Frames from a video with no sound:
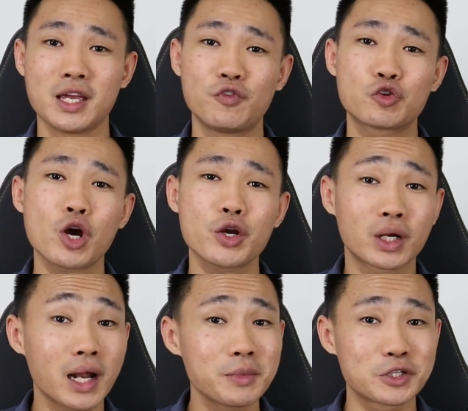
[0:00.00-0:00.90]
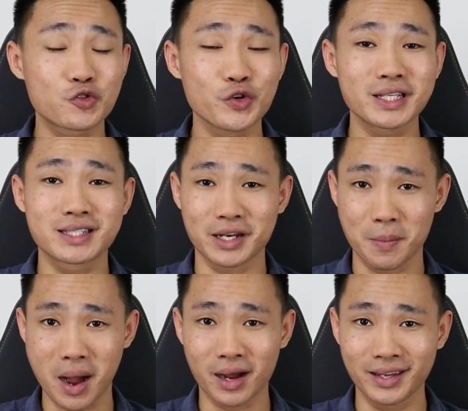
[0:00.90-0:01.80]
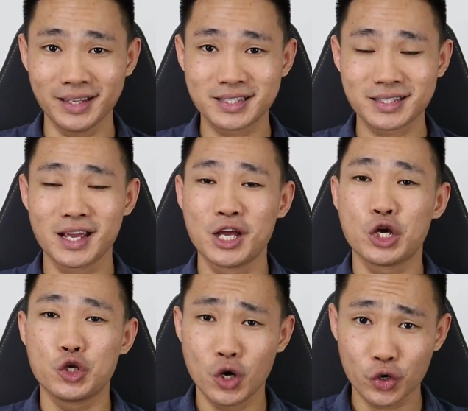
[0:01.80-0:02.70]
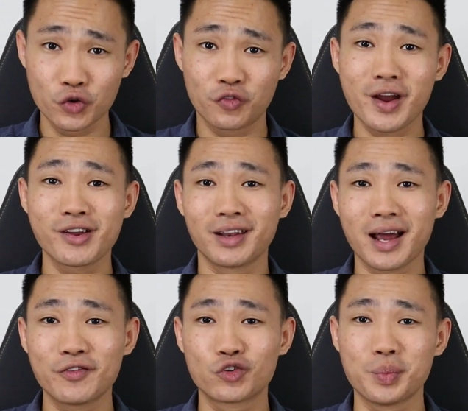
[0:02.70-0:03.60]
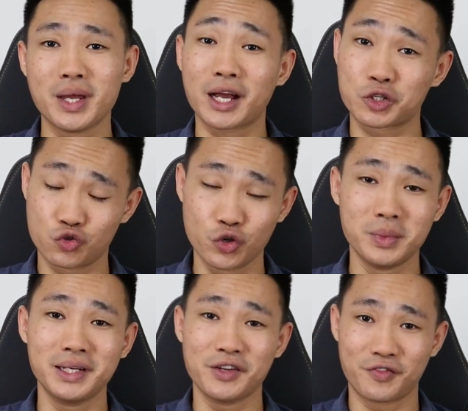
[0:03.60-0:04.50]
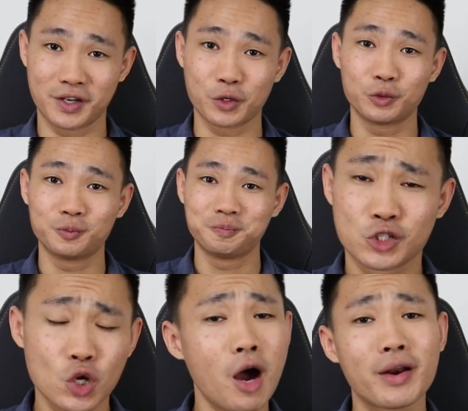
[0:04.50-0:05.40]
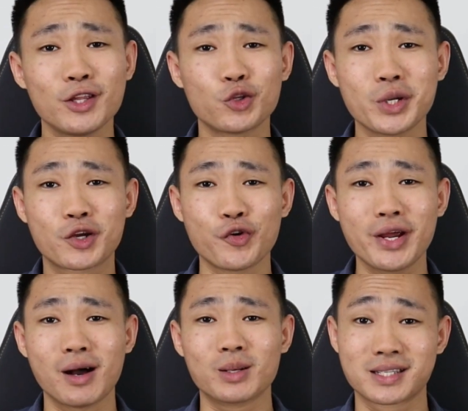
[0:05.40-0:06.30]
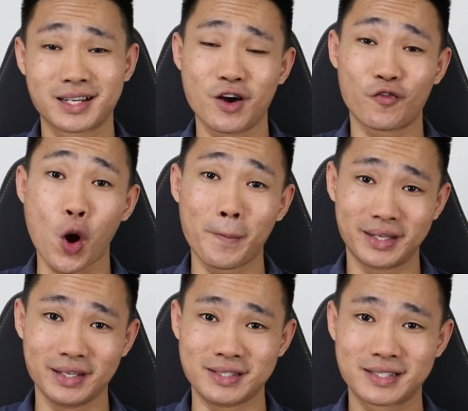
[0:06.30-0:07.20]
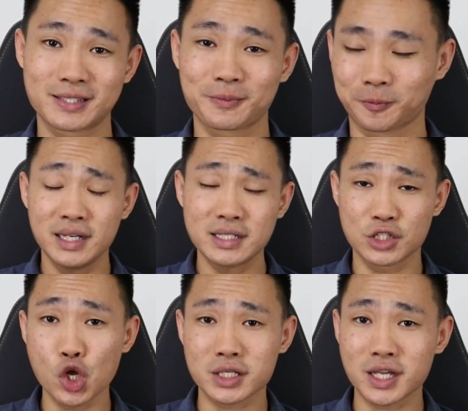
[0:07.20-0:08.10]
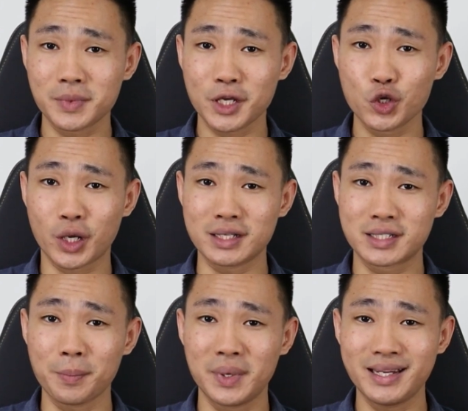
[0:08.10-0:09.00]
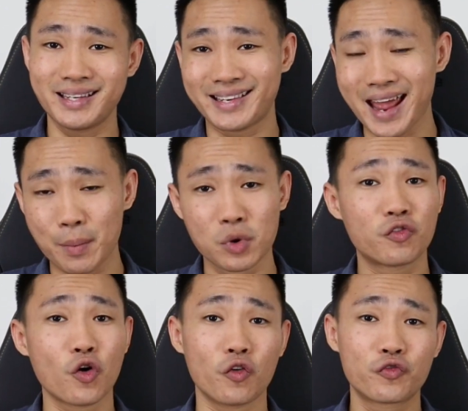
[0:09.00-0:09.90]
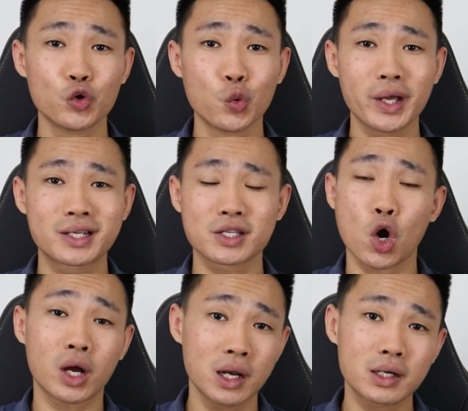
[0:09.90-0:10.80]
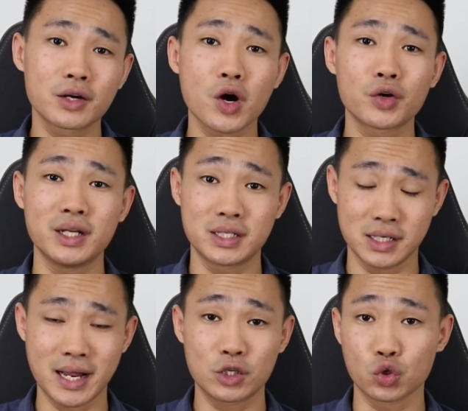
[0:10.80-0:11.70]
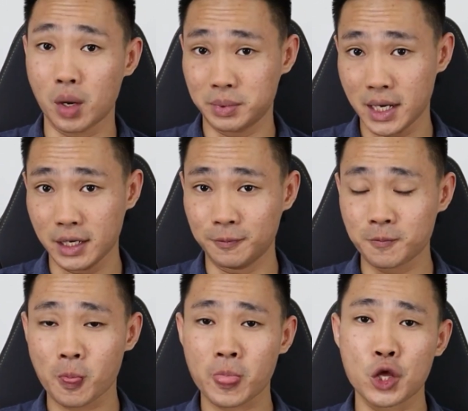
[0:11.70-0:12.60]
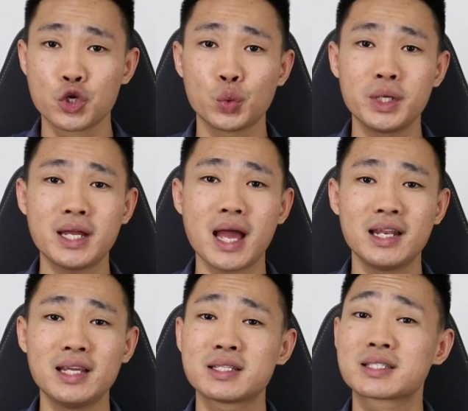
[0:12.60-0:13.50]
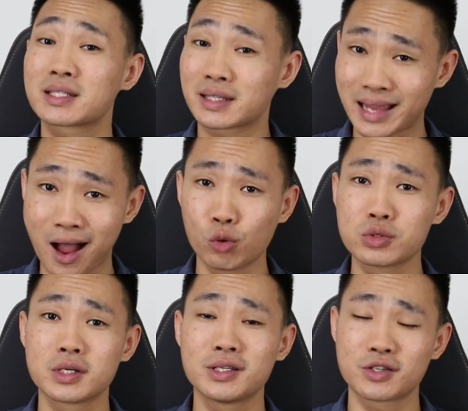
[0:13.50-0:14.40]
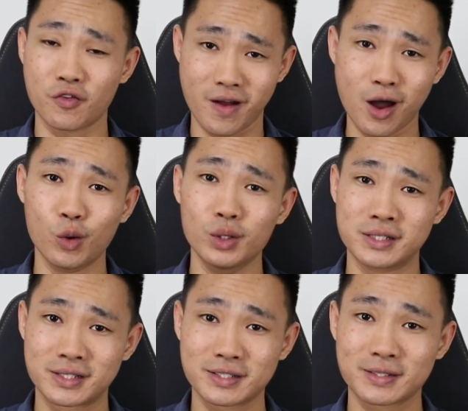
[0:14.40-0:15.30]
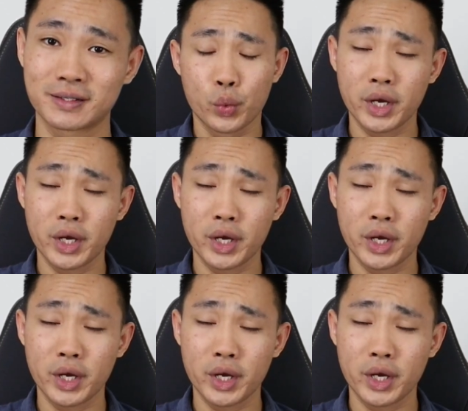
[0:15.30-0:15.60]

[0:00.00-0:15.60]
If you try to climb the trees like the monkeys, you are going to find your life to be extremely difficult. So how then do we create our circle of competence? This is not something you can simply dabble for a few weeks or click around the internet to obtain. You will need at least thousands of hours.